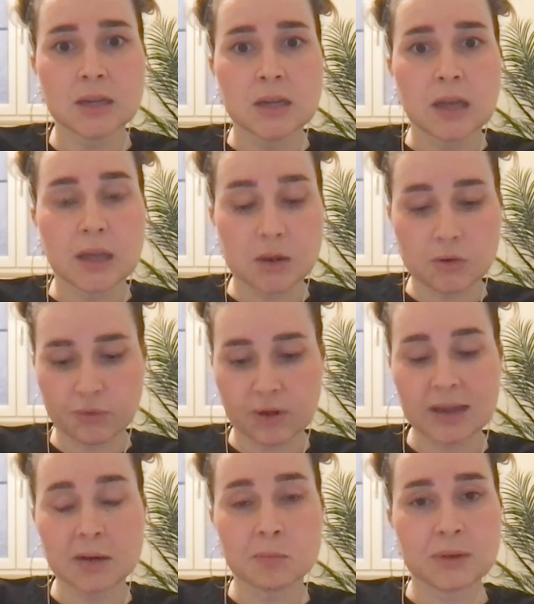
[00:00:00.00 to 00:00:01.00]

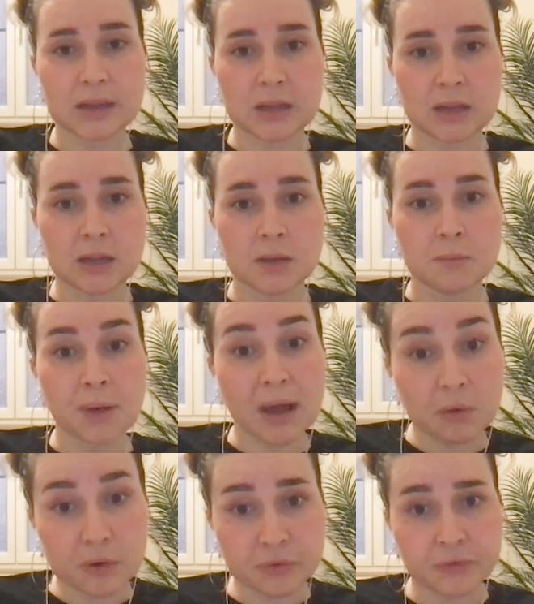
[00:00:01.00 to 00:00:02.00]
incredibly
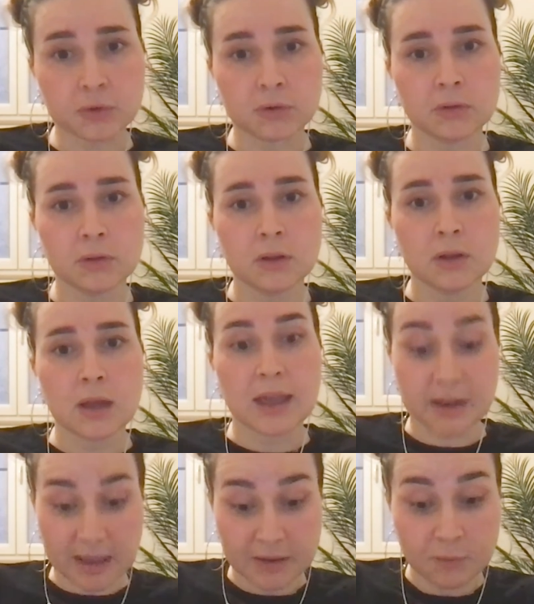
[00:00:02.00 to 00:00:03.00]
powerful,
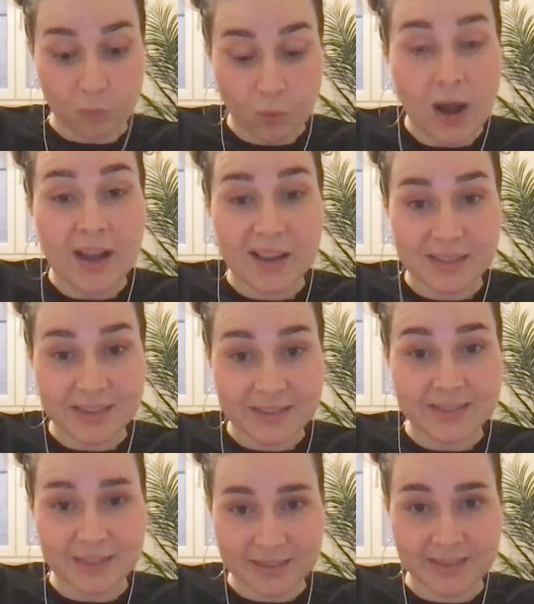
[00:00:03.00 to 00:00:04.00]
and why
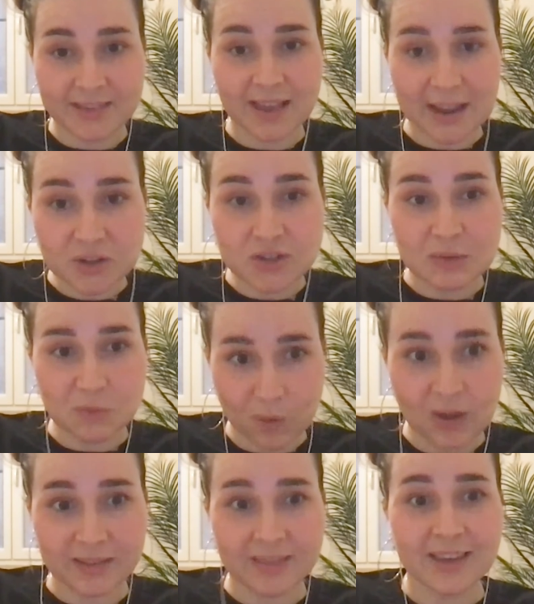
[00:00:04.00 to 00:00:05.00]
this is actually
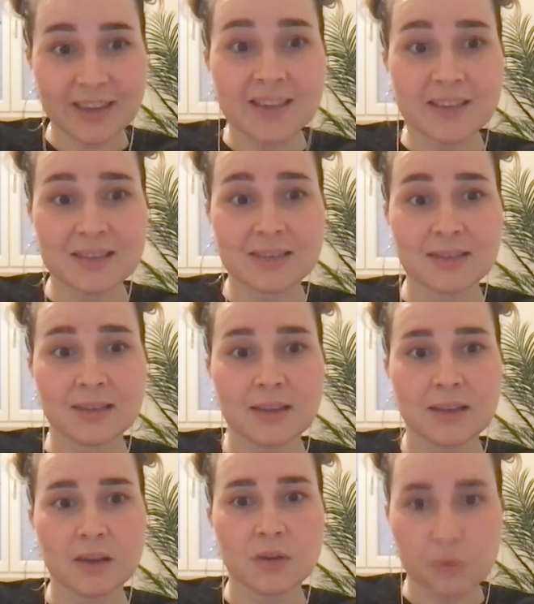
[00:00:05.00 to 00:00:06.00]
what is
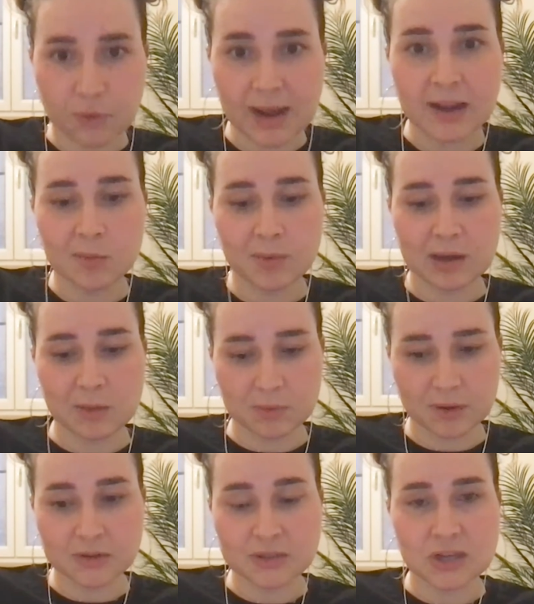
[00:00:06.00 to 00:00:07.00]
great about
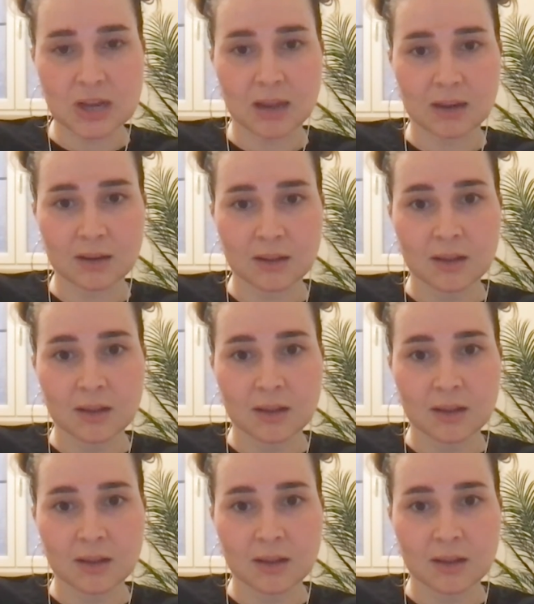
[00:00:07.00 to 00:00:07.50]
blockchain.